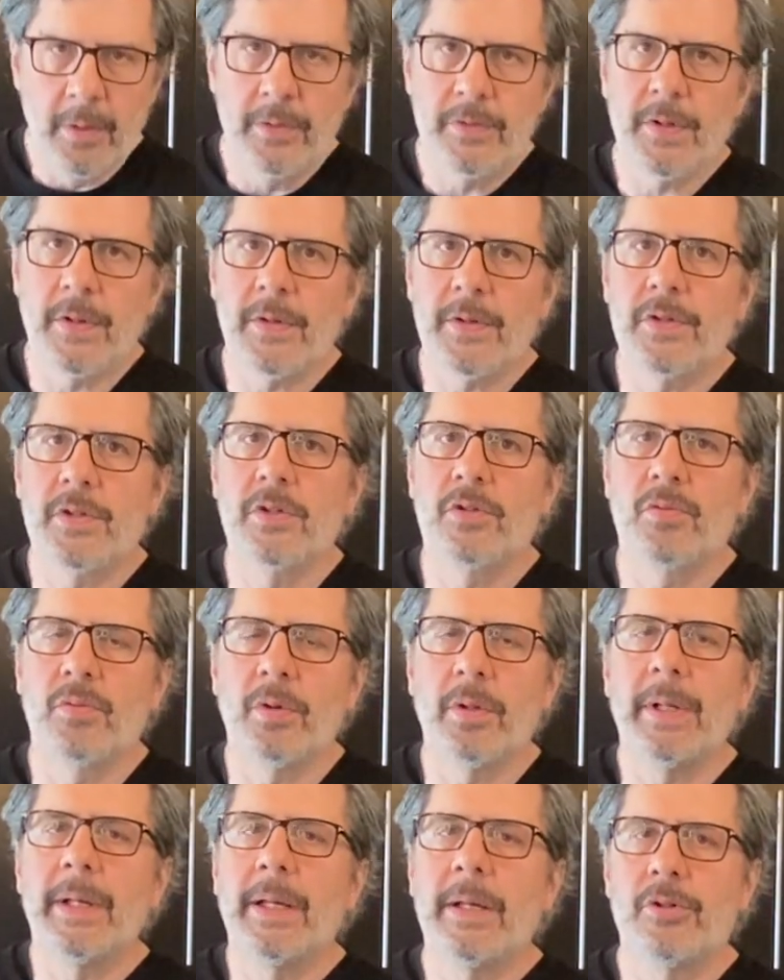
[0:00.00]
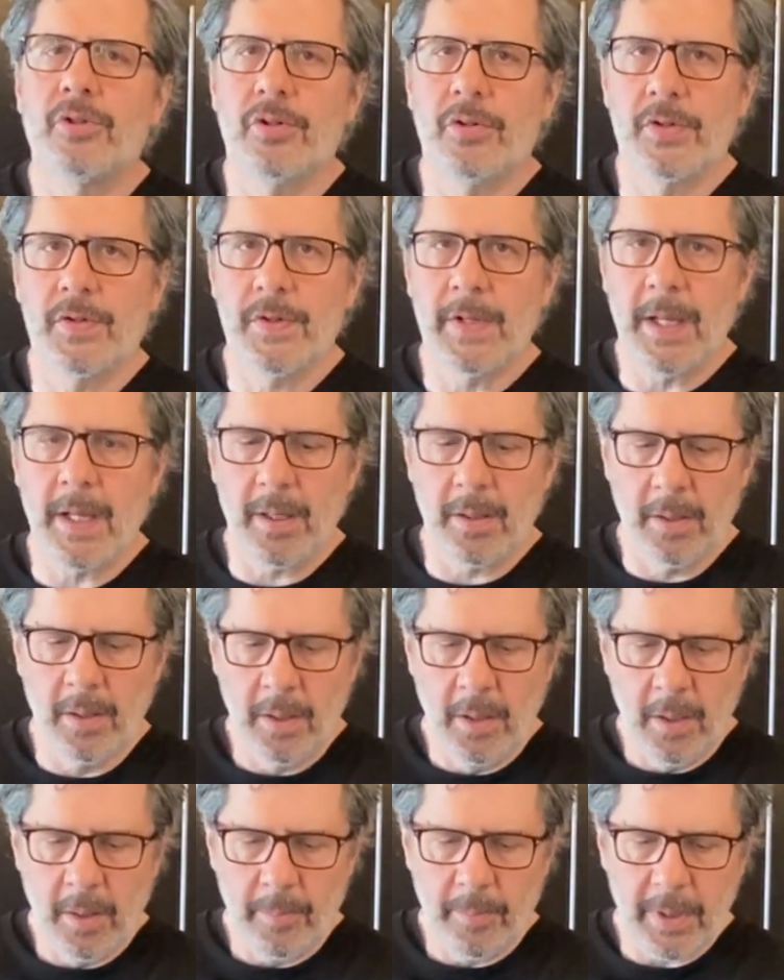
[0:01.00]
So this is really interesting
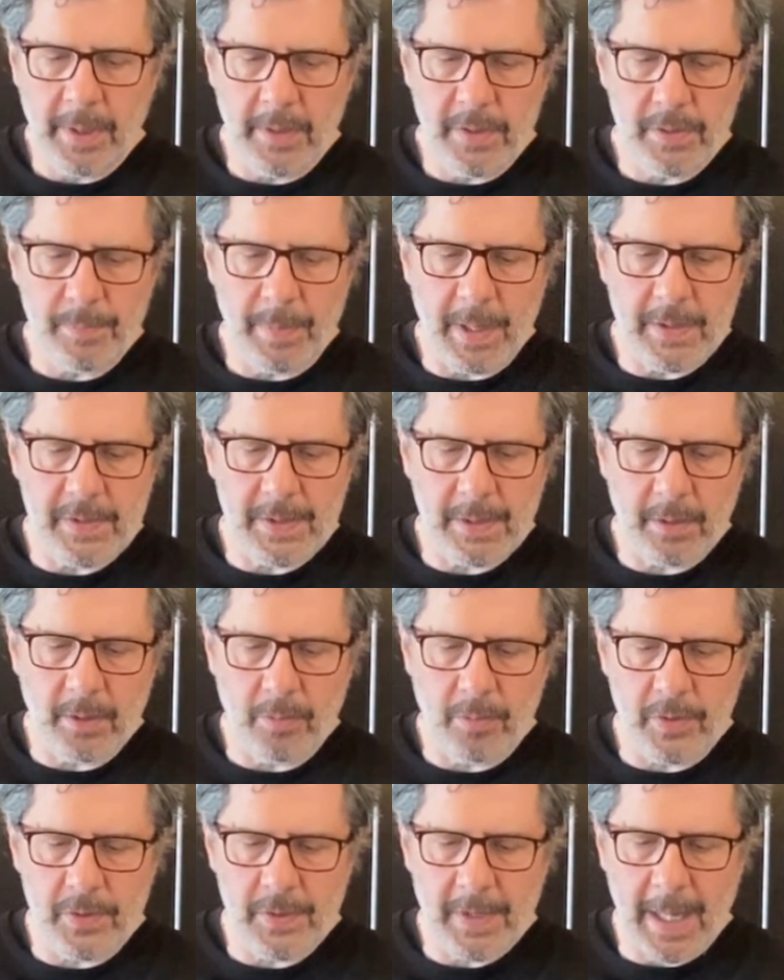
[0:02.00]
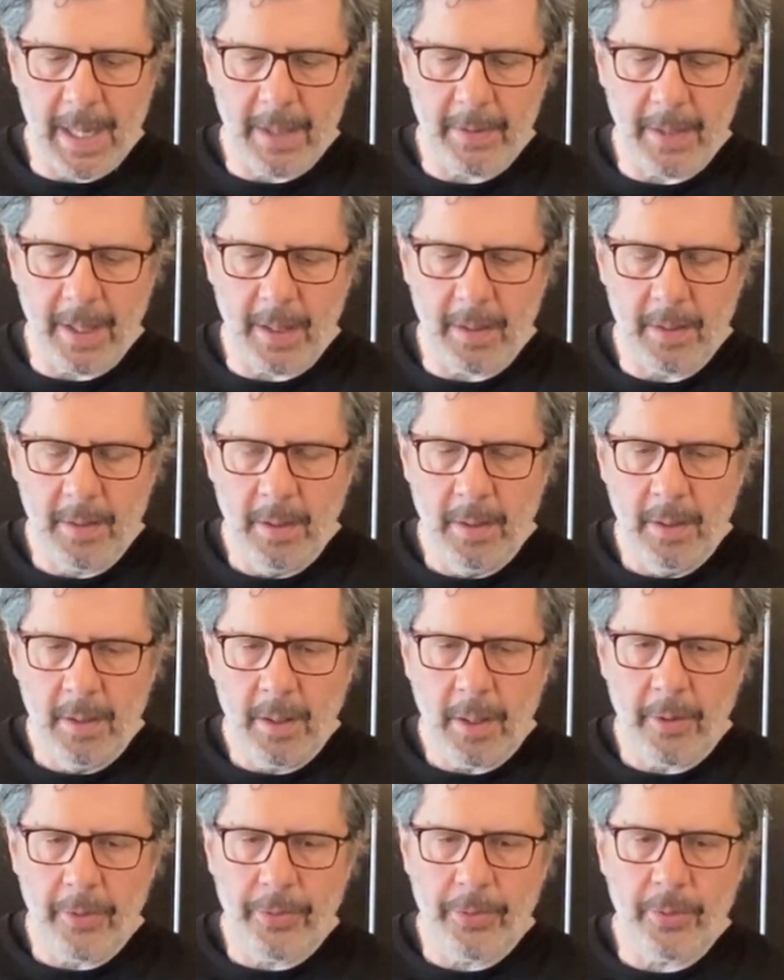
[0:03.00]
because basically we're saying that
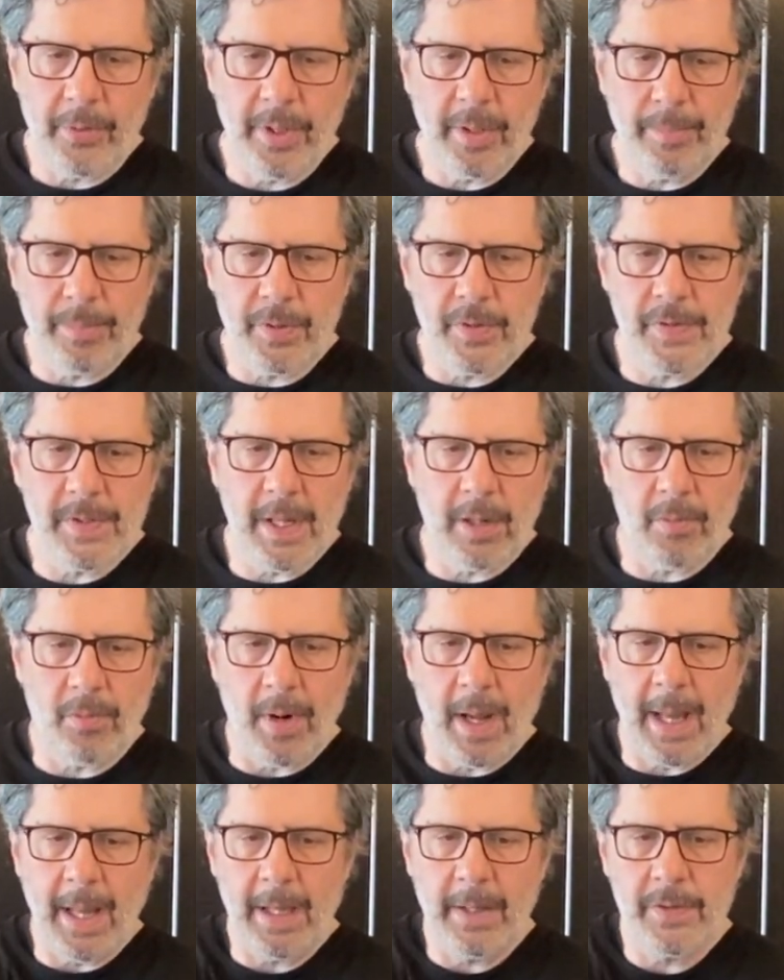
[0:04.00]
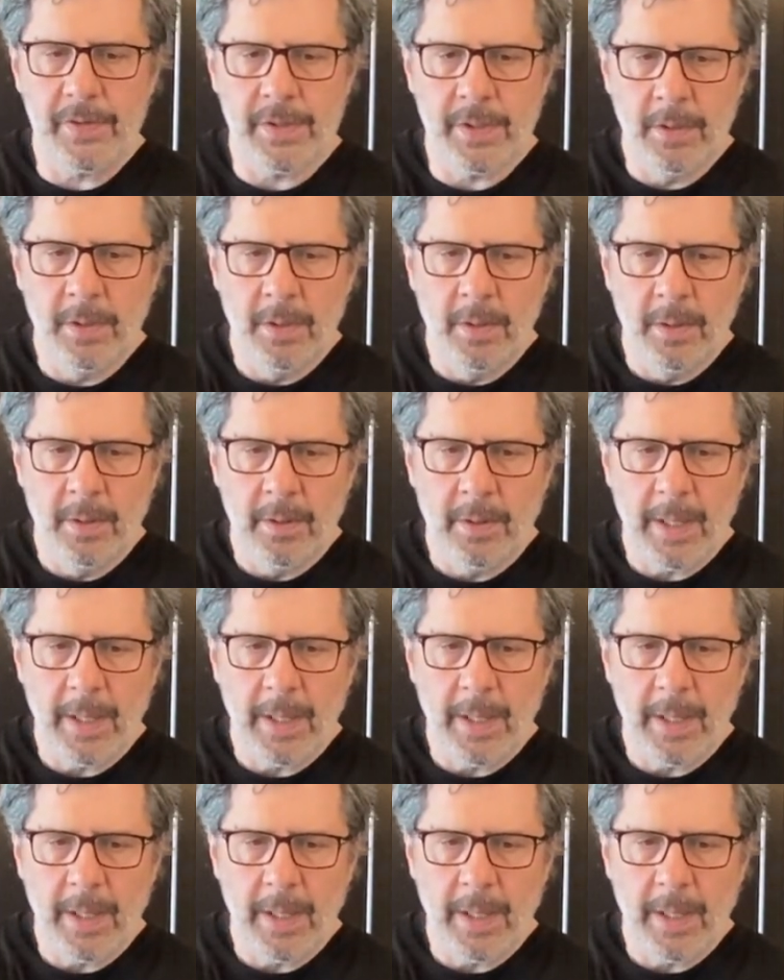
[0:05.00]
a 30% rise